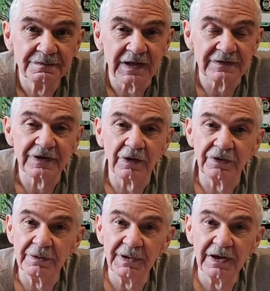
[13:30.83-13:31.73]
That's how
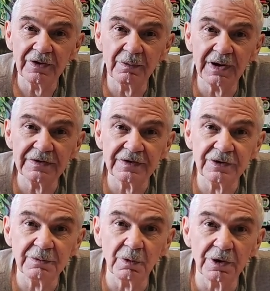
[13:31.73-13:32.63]
they pay their rent and
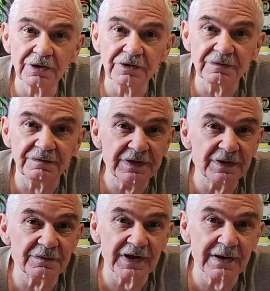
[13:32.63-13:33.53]
their mortgage and feed
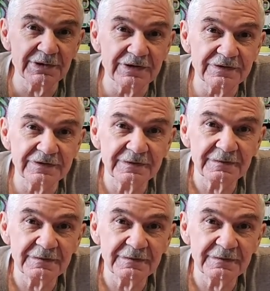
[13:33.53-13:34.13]
their families.